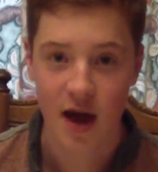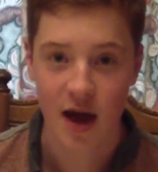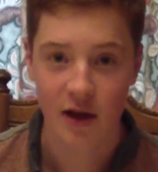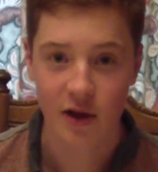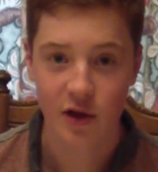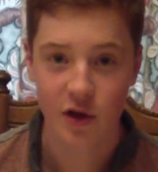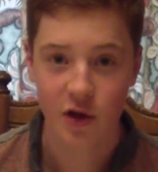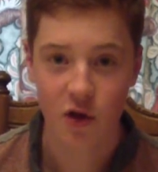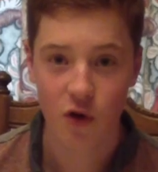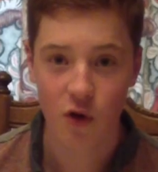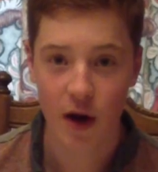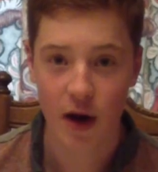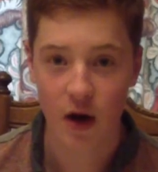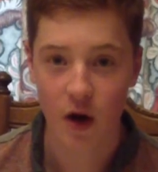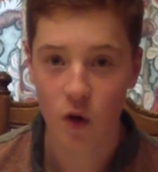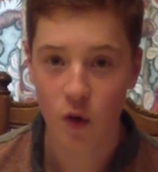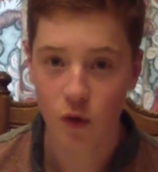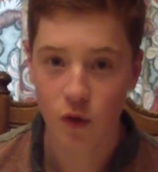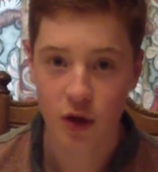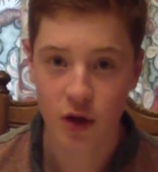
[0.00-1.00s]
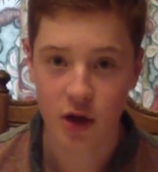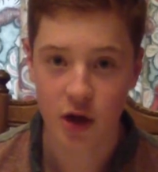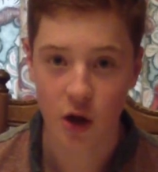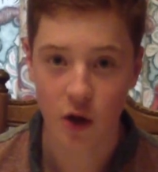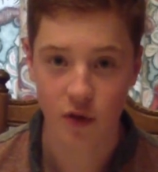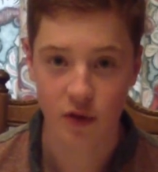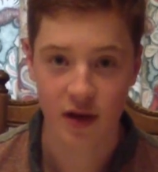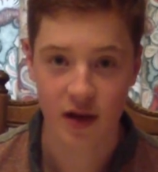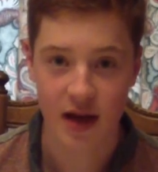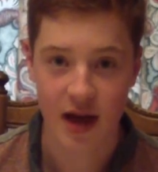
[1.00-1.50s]
and scoring all the
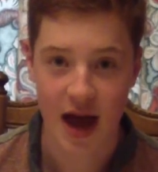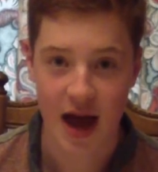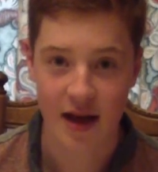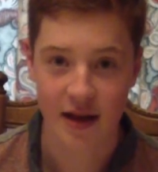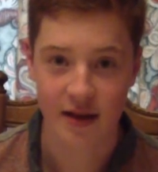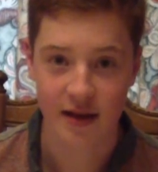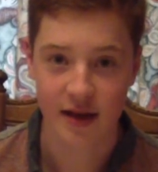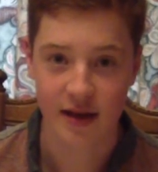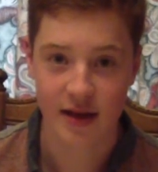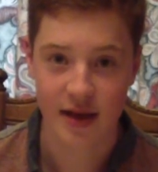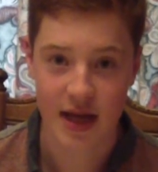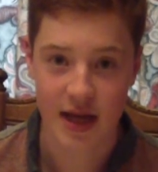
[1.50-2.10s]
goals that he has this